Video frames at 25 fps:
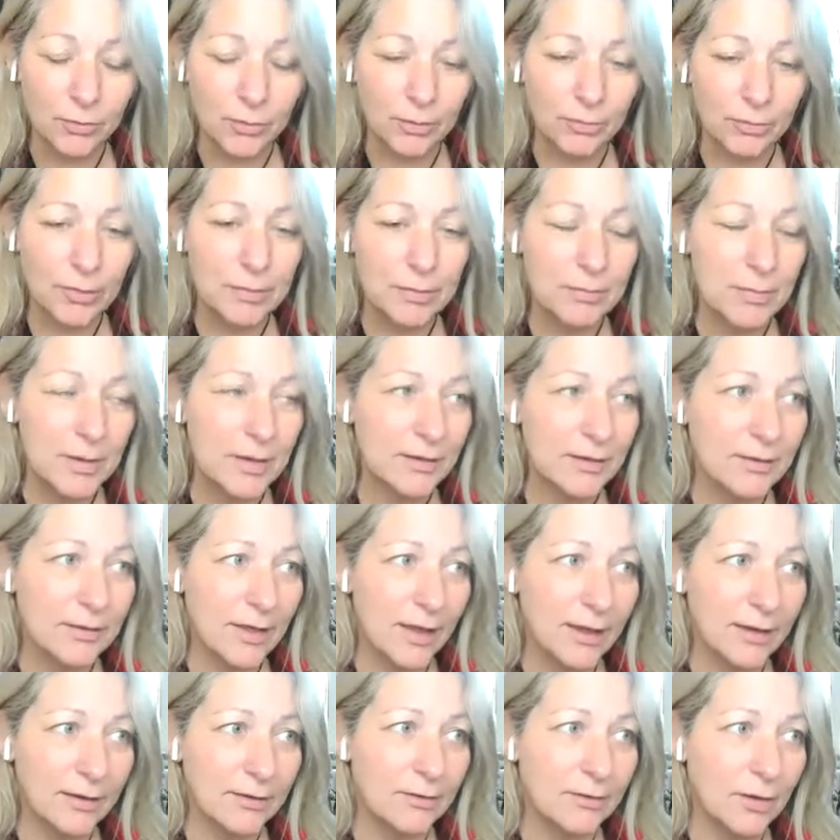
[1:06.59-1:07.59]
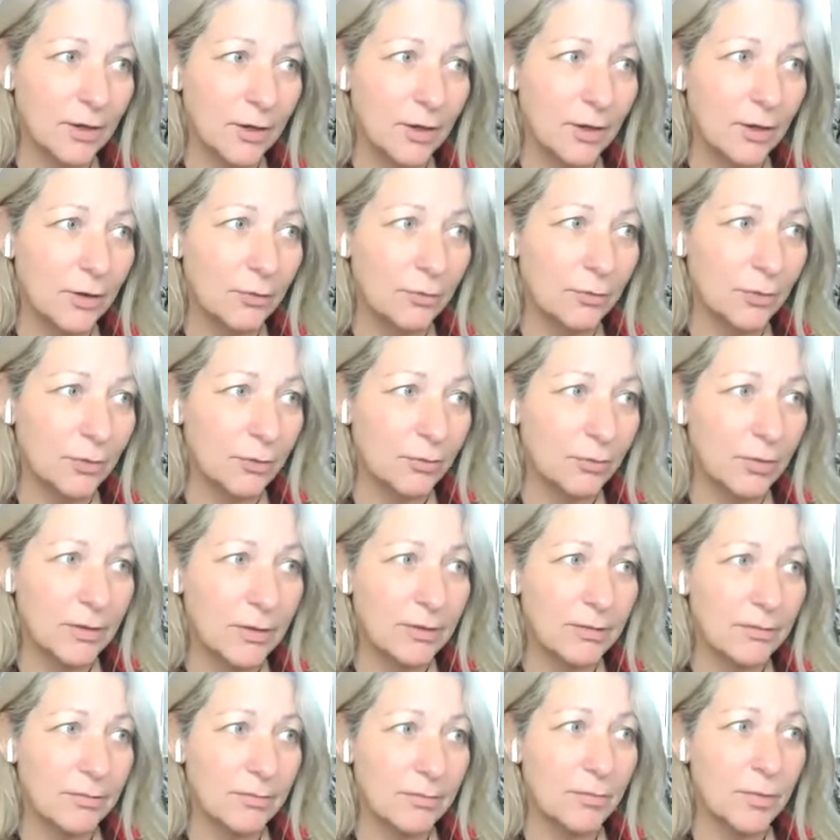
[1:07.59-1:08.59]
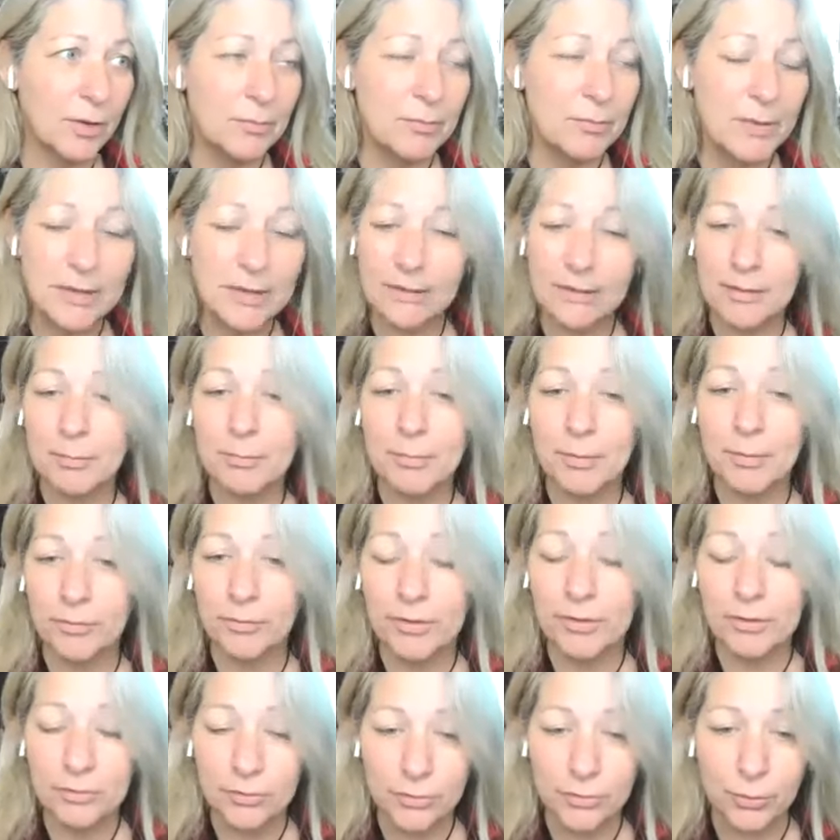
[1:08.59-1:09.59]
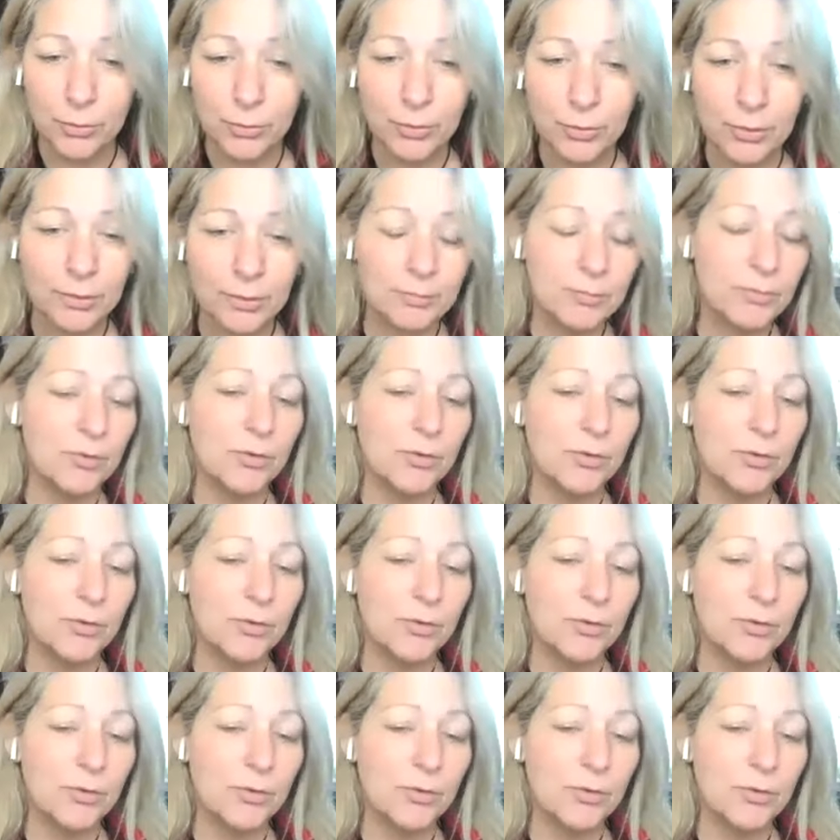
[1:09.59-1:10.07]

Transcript: where we meet the perfect storm.